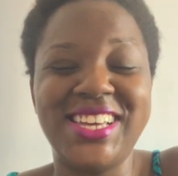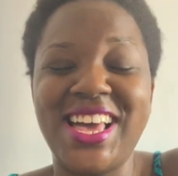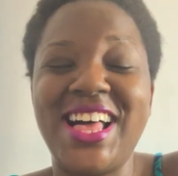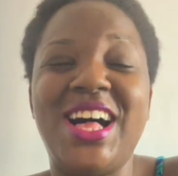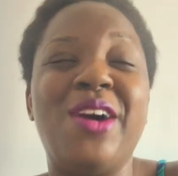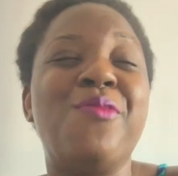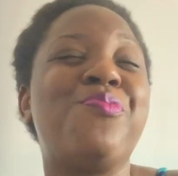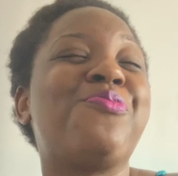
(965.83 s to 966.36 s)

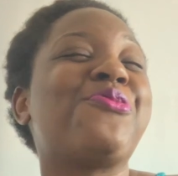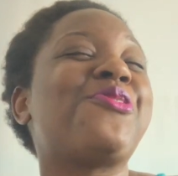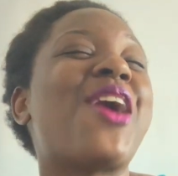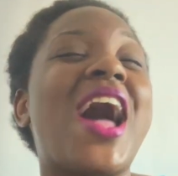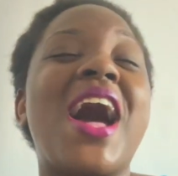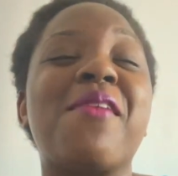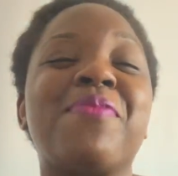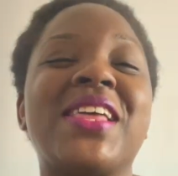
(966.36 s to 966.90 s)
I'll
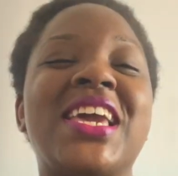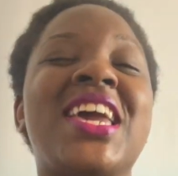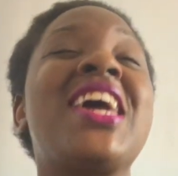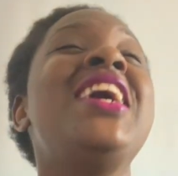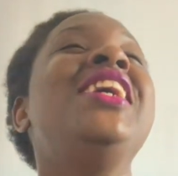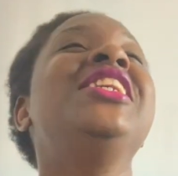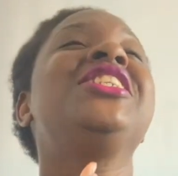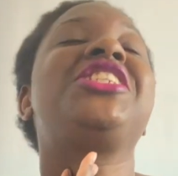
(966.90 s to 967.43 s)

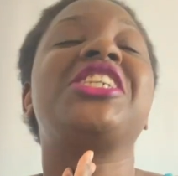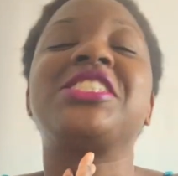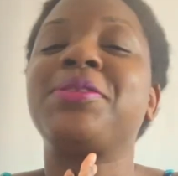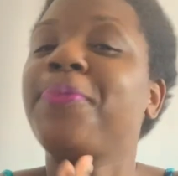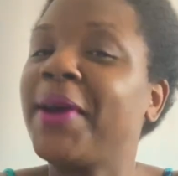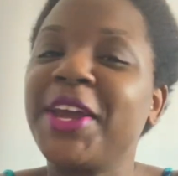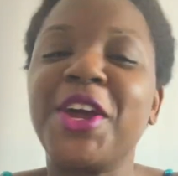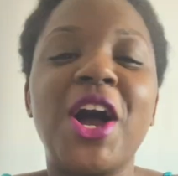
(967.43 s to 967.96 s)
probably
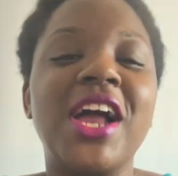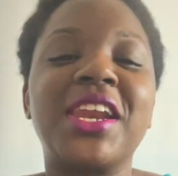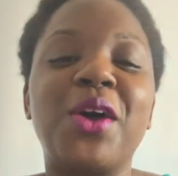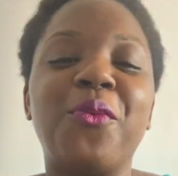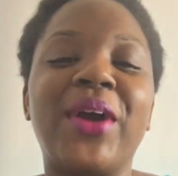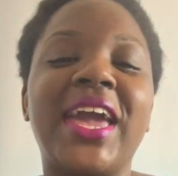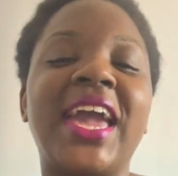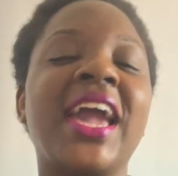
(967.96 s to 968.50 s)
just put
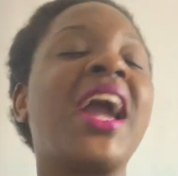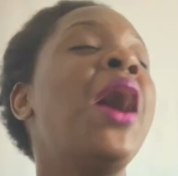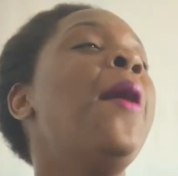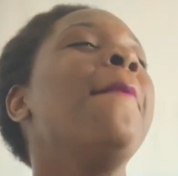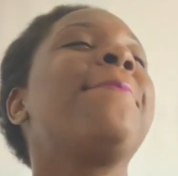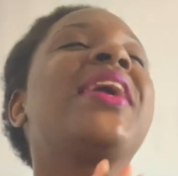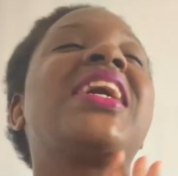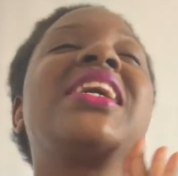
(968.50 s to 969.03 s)
on a wig
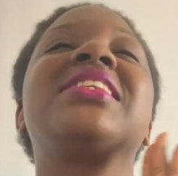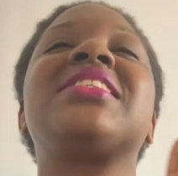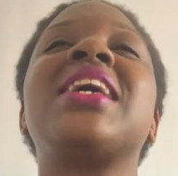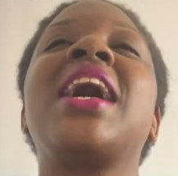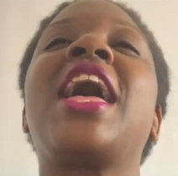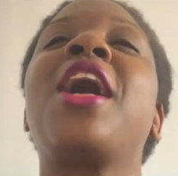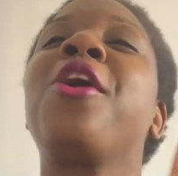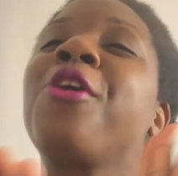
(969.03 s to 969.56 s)
because
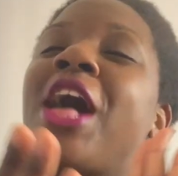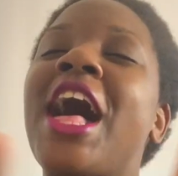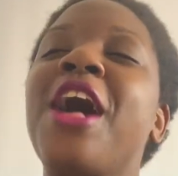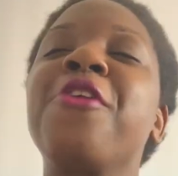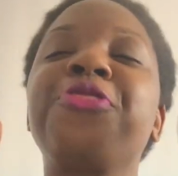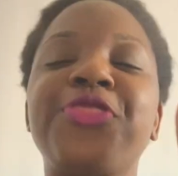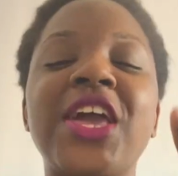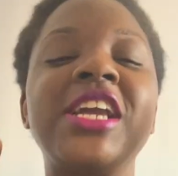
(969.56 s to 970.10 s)

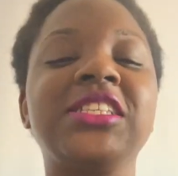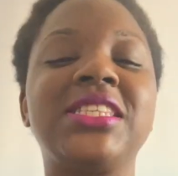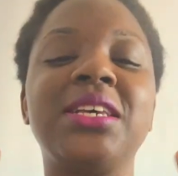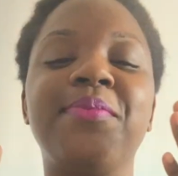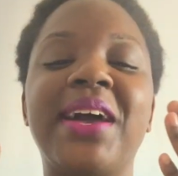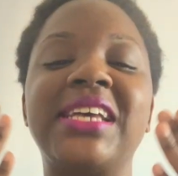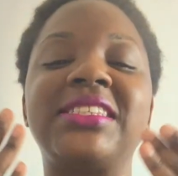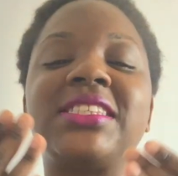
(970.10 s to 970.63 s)
I'll think
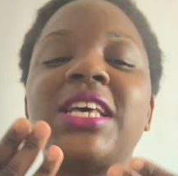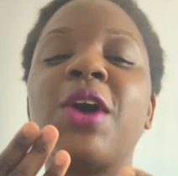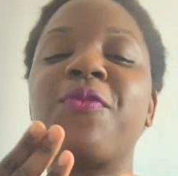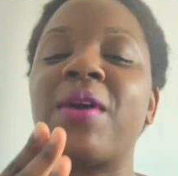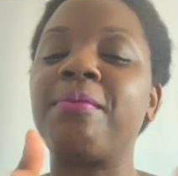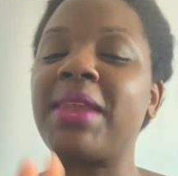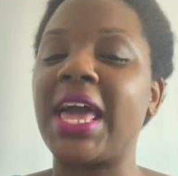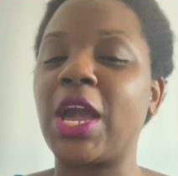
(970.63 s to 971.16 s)
to myself,
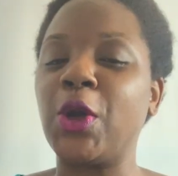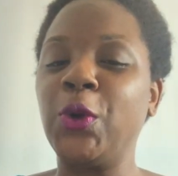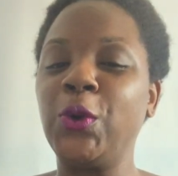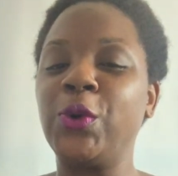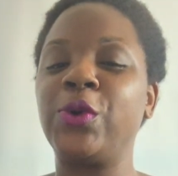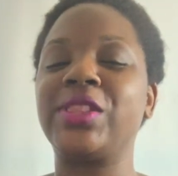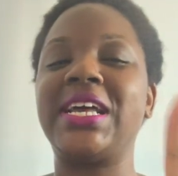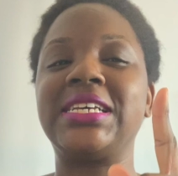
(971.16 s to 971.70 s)
I'm like,
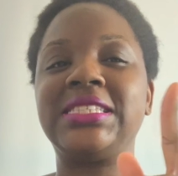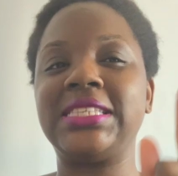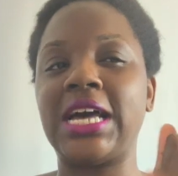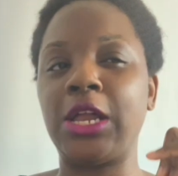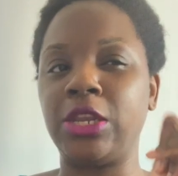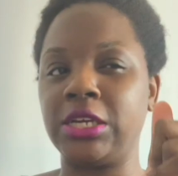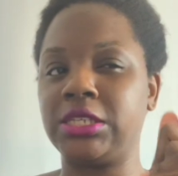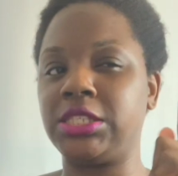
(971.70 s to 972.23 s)
ooh, that
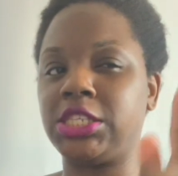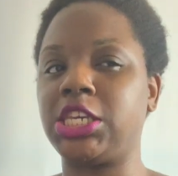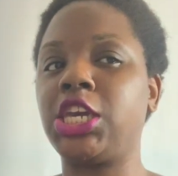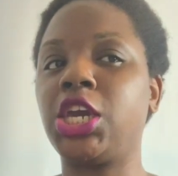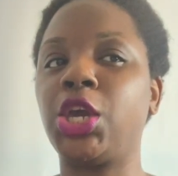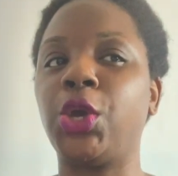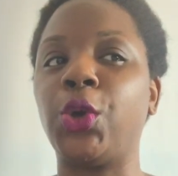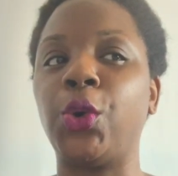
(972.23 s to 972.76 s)
style looks
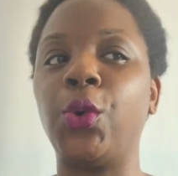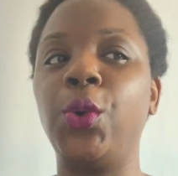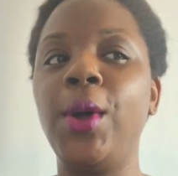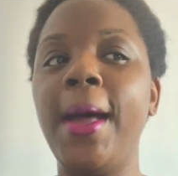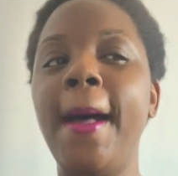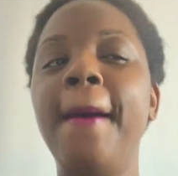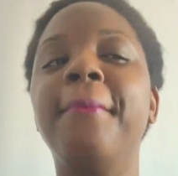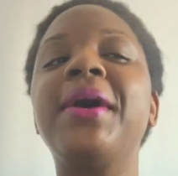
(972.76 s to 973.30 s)
cute.
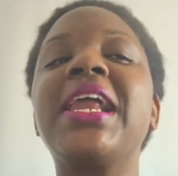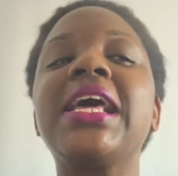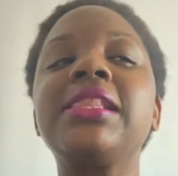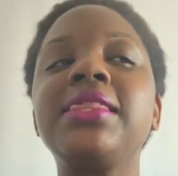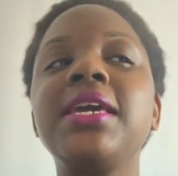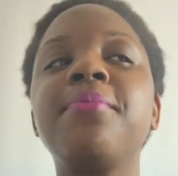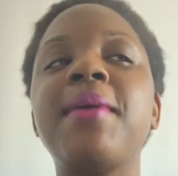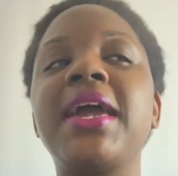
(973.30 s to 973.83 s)
But I
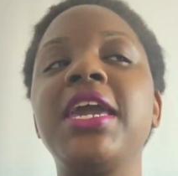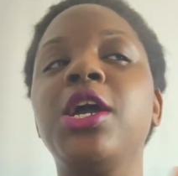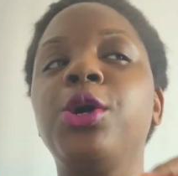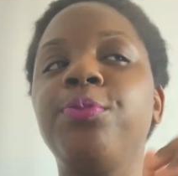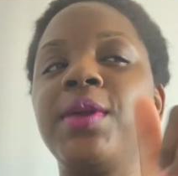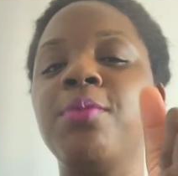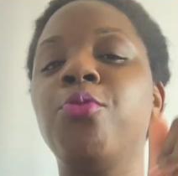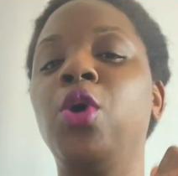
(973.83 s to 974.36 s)
think my hair
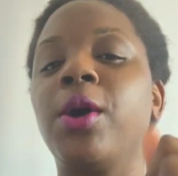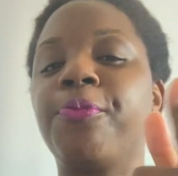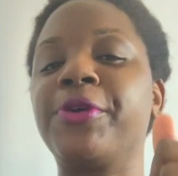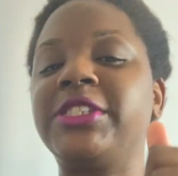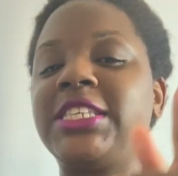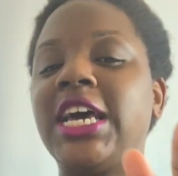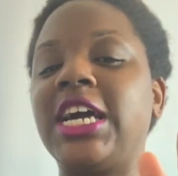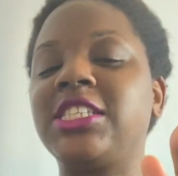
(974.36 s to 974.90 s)
will be more
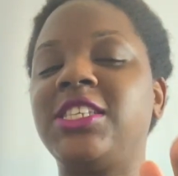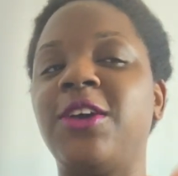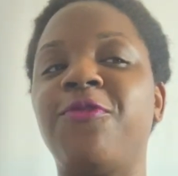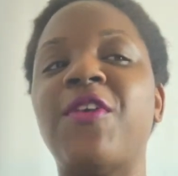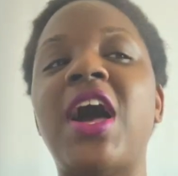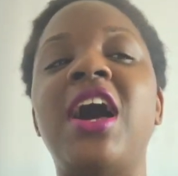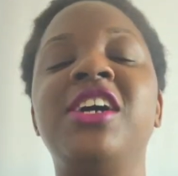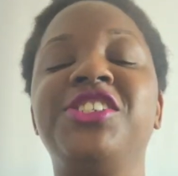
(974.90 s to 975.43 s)

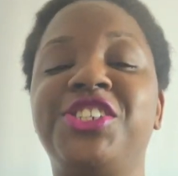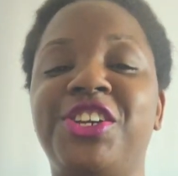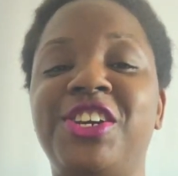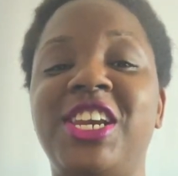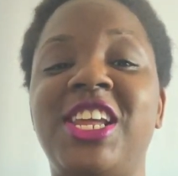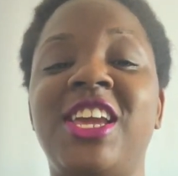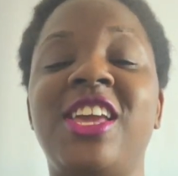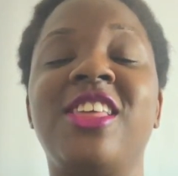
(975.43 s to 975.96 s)
protective
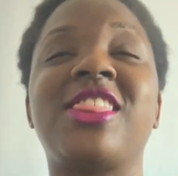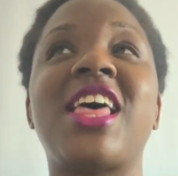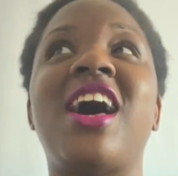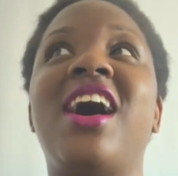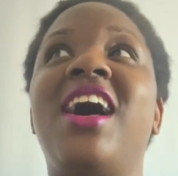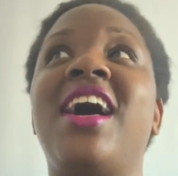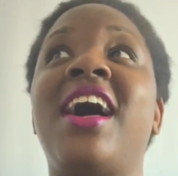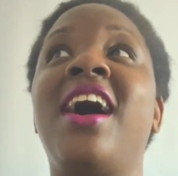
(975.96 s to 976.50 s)
underneath
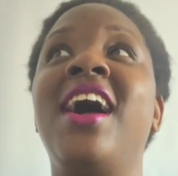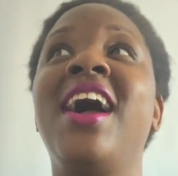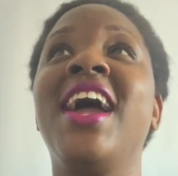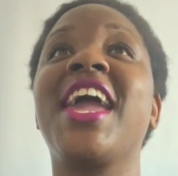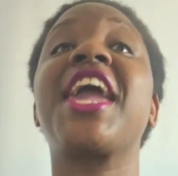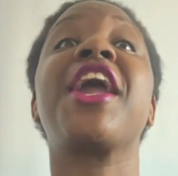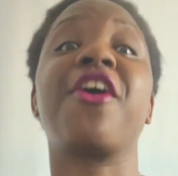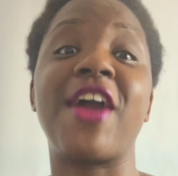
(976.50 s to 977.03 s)
a
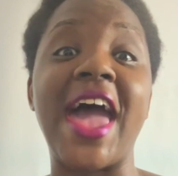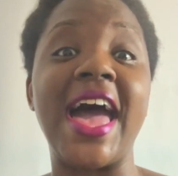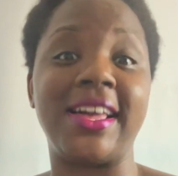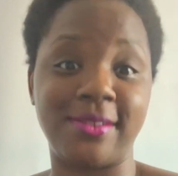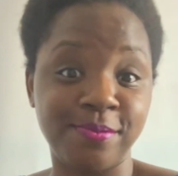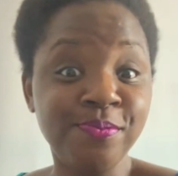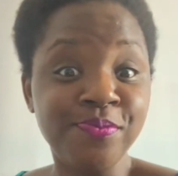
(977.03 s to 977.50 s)
hair hat.